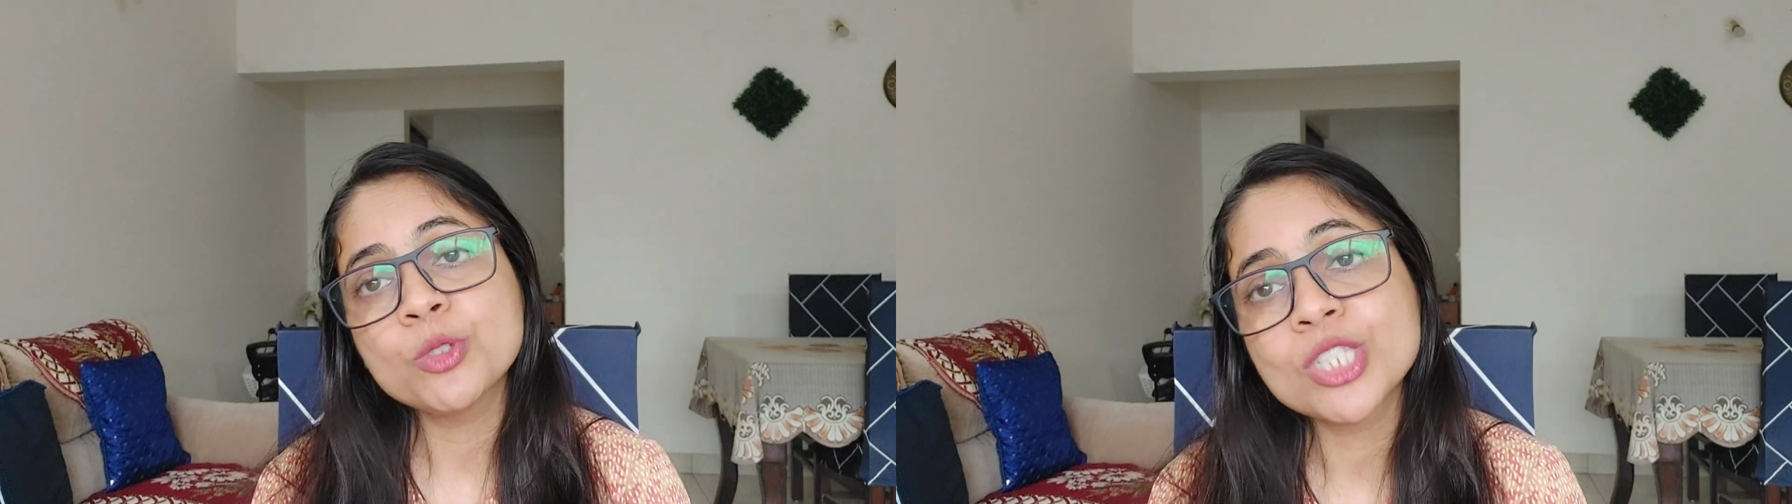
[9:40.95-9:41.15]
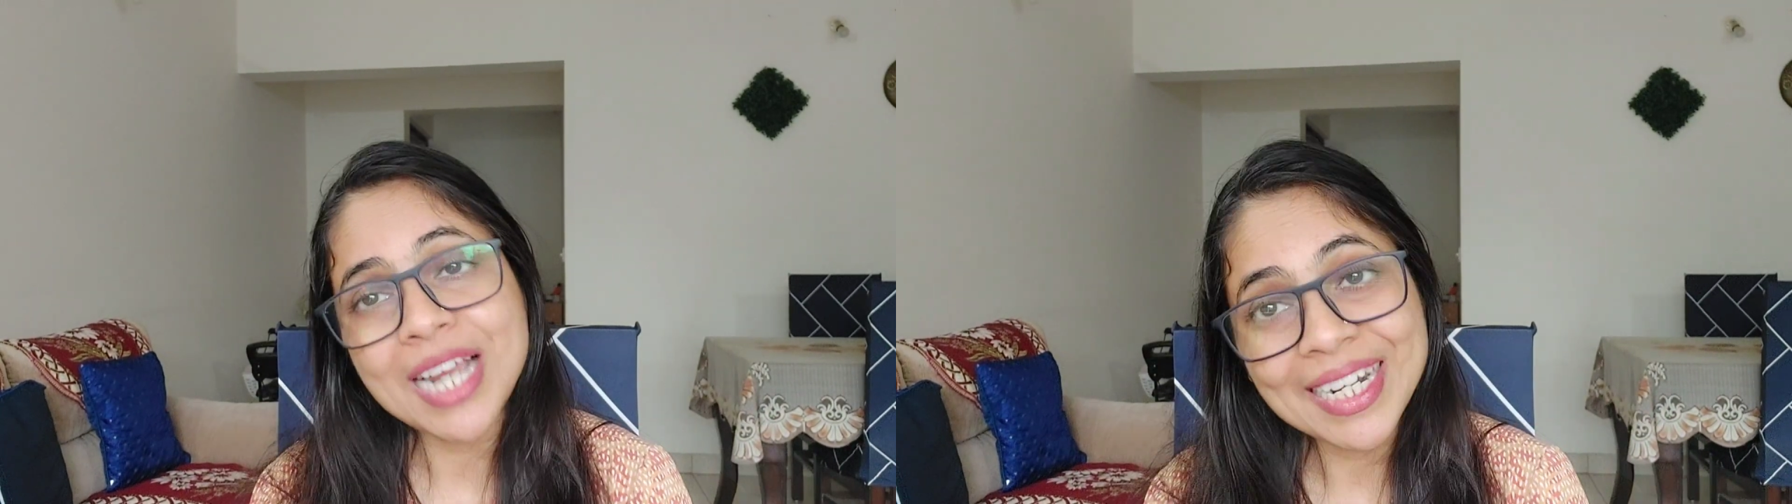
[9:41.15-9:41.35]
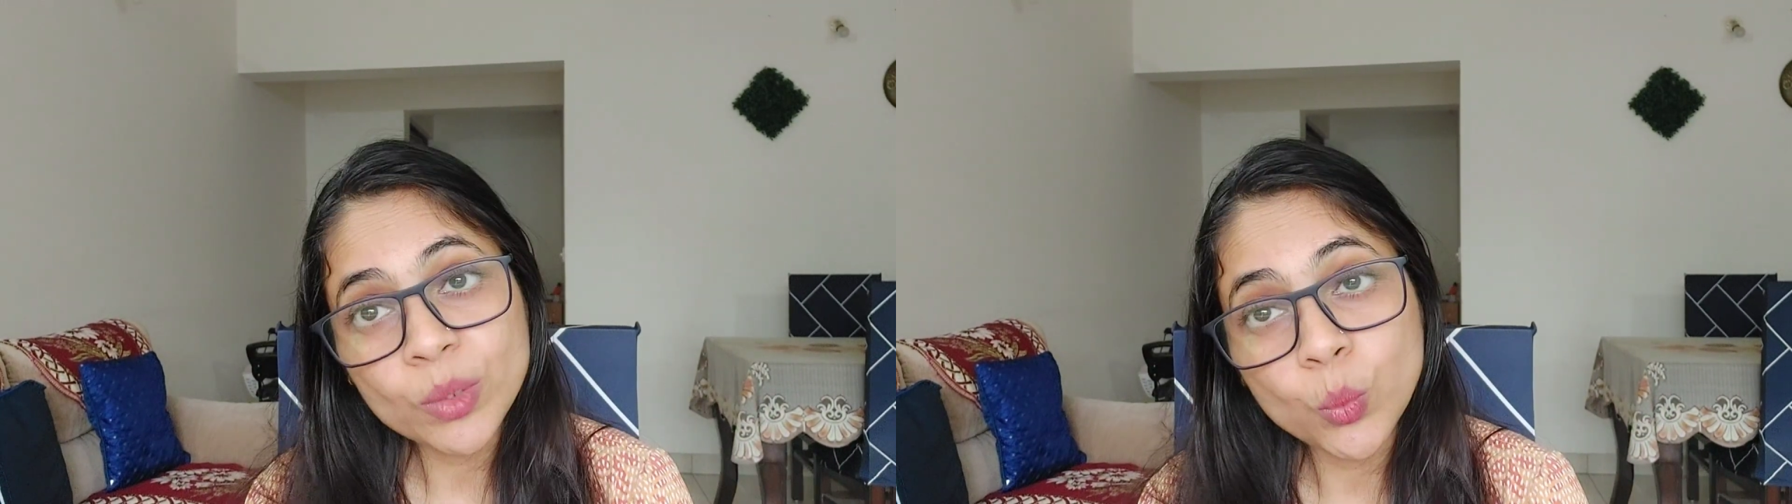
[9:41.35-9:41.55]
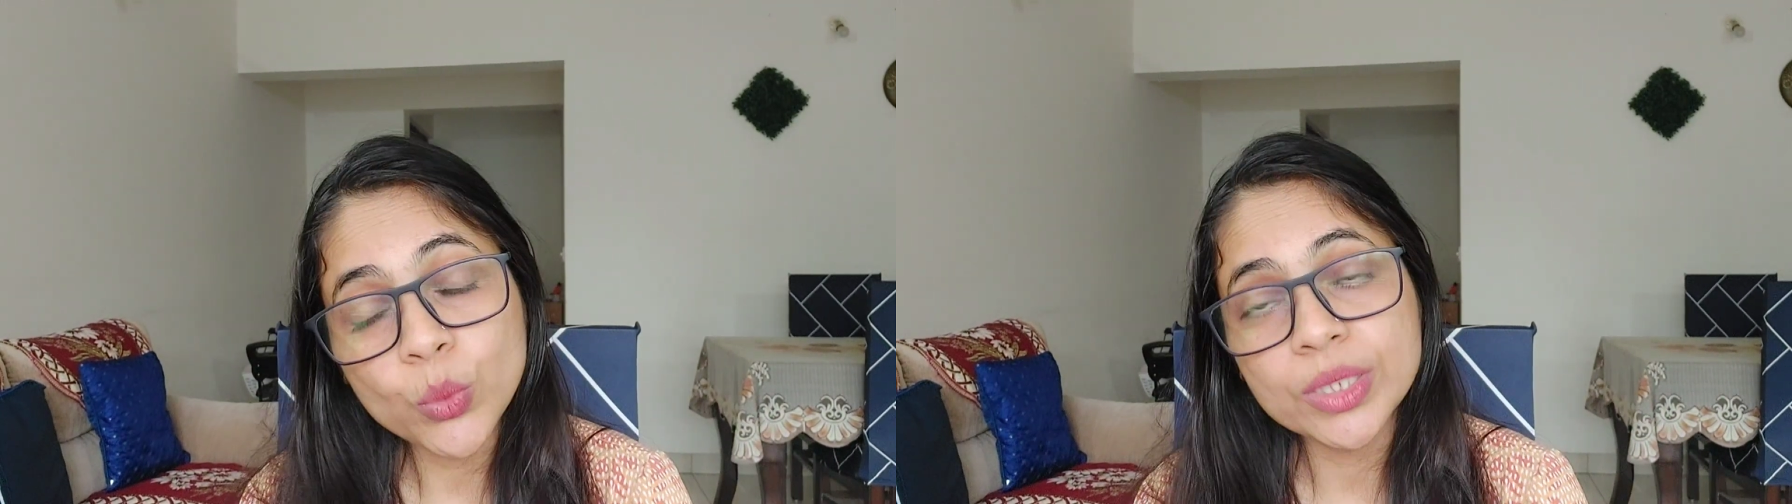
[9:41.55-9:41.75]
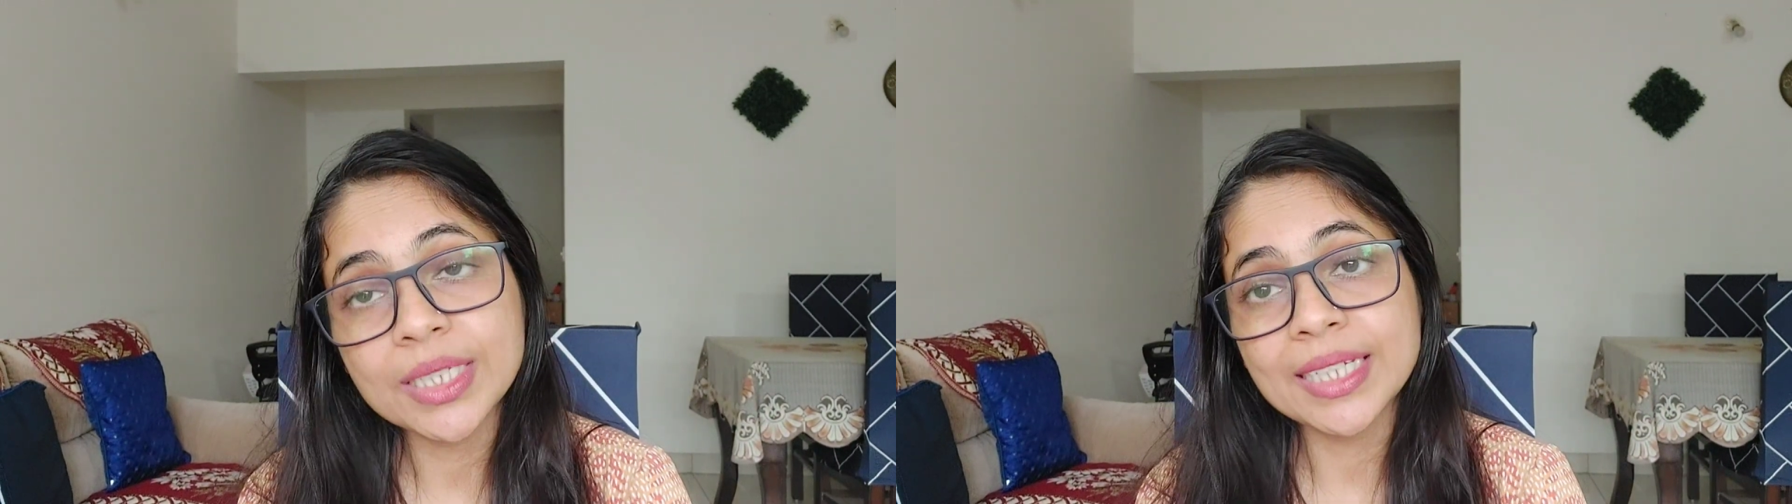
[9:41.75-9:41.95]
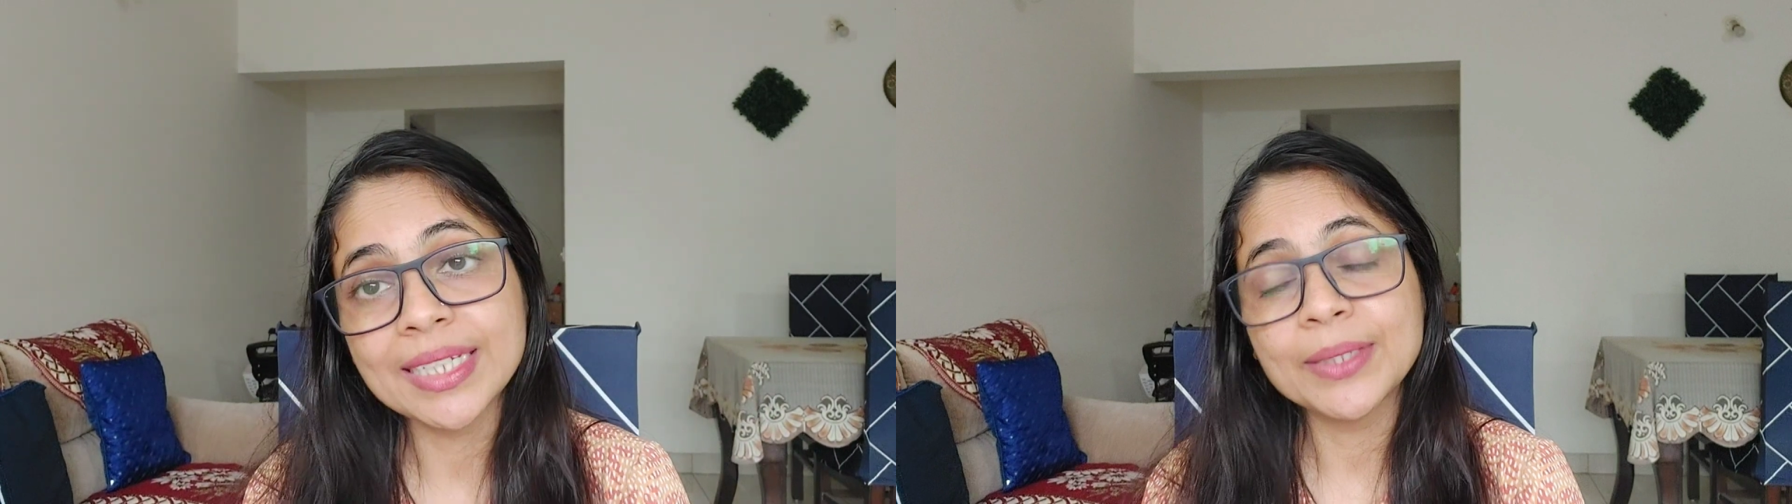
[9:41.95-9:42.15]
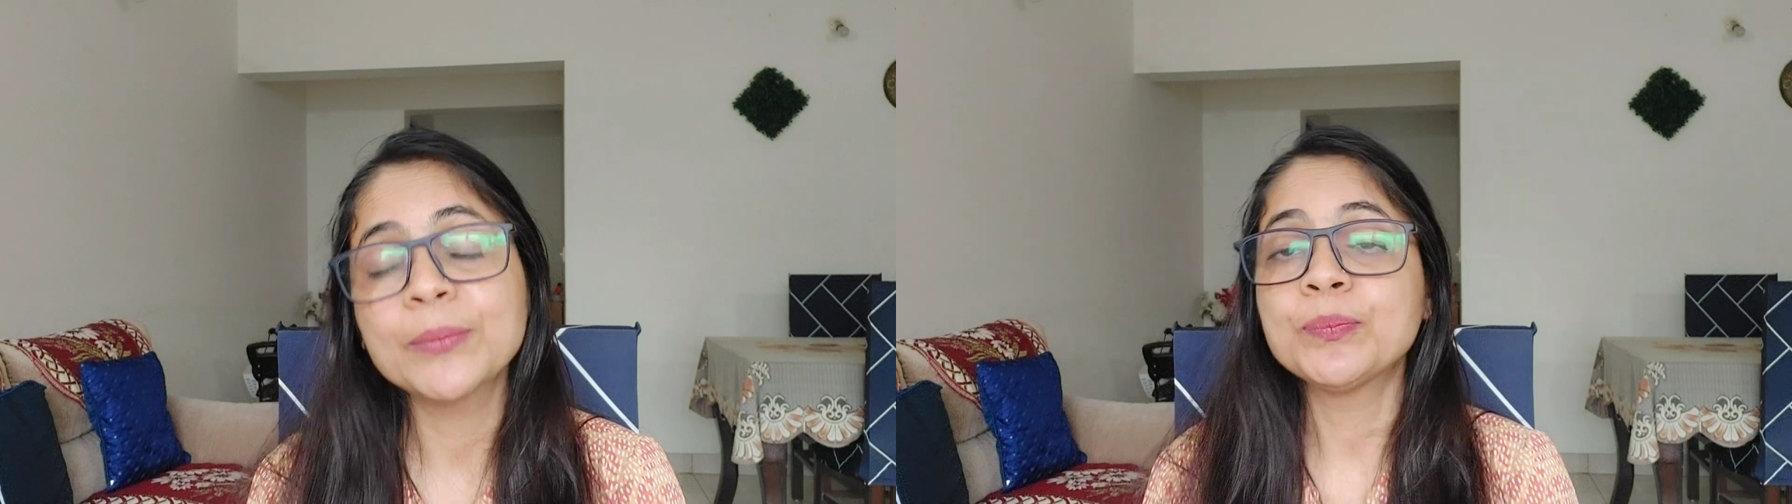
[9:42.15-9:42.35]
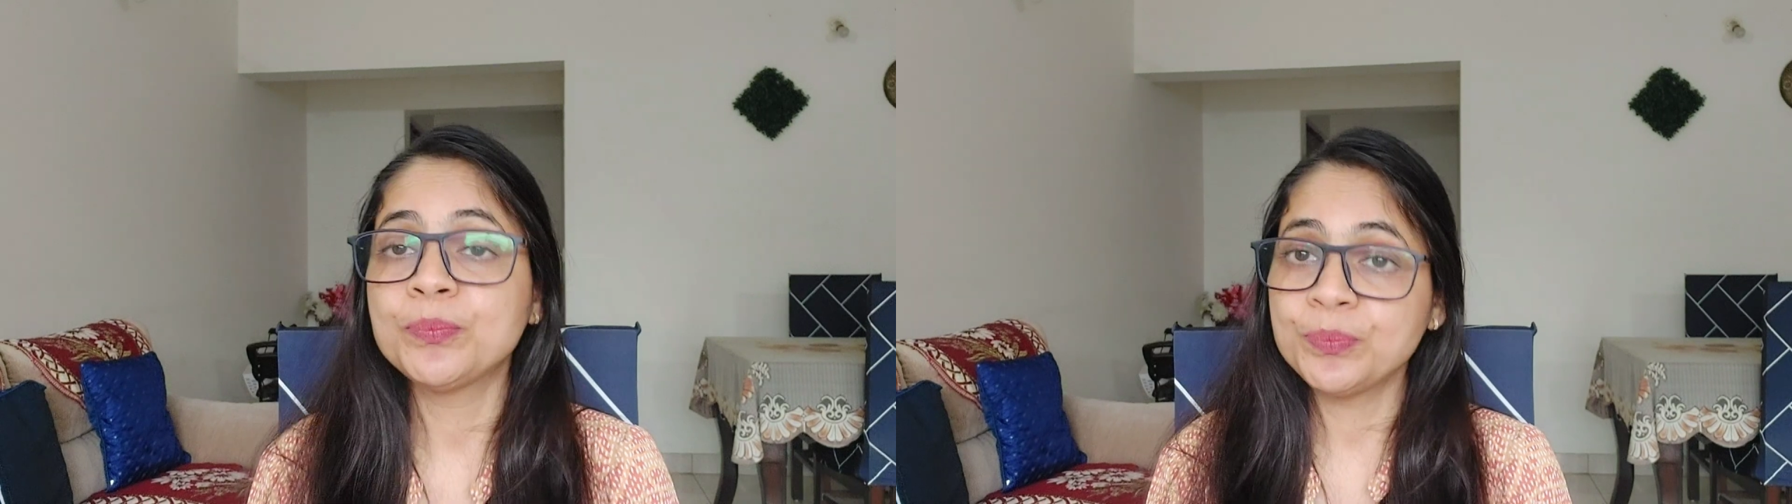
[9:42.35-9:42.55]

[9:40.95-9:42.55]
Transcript: to start working,